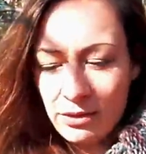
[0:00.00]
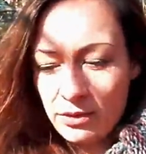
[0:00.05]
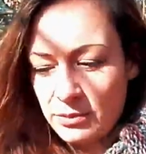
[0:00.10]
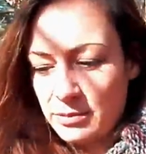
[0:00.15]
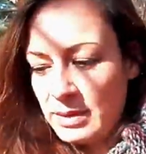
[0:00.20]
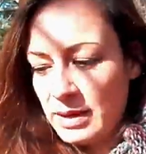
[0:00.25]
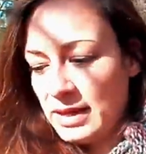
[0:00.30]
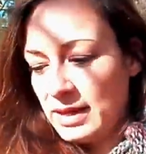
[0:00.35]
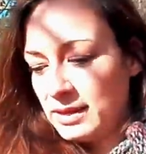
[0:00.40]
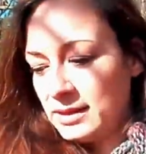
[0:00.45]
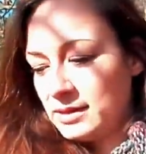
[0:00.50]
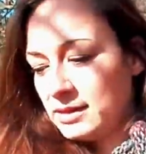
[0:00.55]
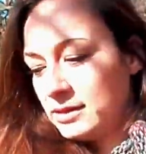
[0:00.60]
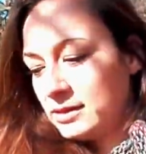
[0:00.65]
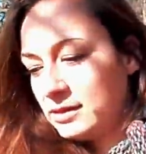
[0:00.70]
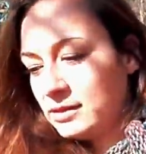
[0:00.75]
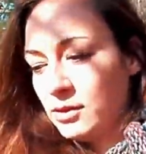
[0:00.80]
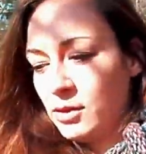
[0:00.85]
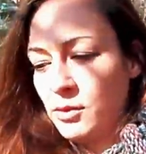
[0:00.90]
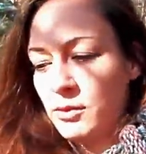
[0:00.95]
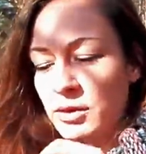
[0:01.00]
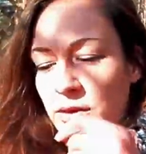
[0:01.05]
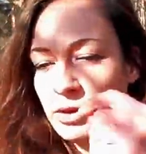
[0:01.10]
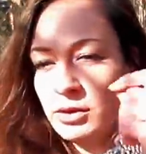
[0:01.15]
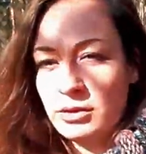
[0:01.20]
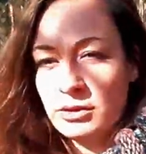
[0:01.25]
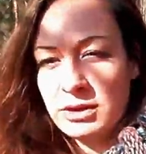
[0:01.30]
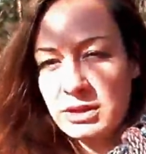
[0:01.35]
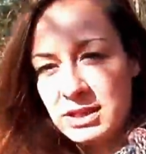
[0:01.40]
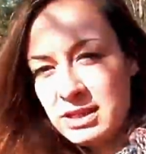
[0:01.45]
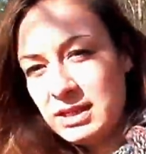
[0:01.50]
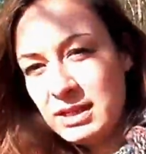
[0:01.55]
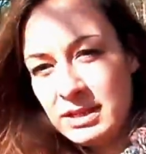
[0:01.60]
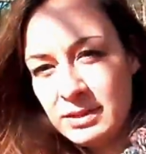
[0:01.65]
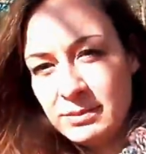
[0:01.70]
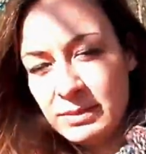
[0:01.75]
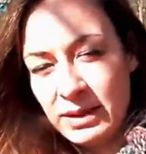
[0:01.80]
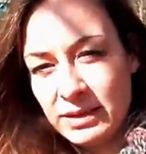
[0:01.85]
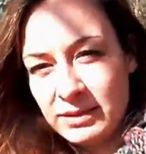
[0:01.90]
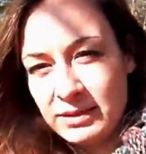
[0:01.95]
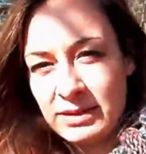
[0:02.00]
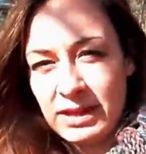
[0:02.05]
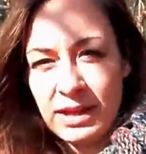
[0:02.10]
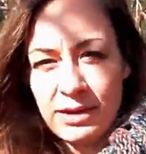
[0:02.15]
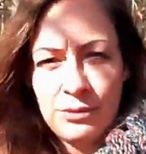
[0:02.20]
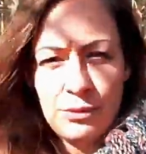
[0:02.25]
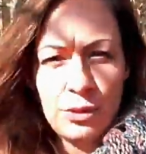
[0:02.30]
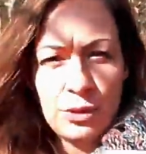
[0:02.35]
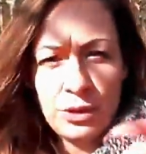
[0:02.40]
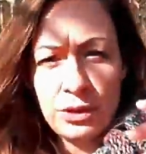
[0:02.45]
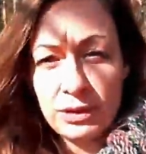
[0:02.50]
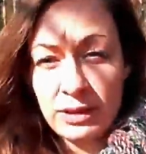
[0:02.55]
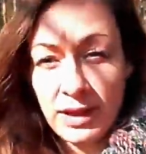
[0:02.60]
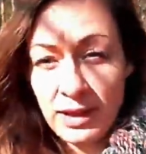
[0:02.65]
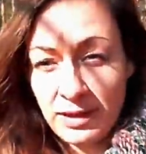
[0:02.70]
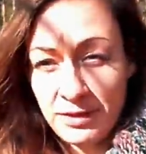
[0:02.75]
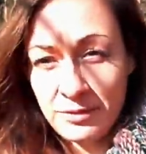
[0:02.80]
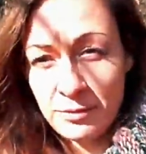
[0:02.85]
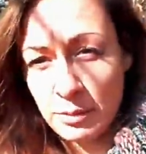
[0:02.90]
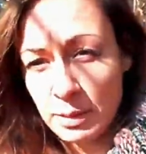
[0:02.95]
or make the overall team and their work-life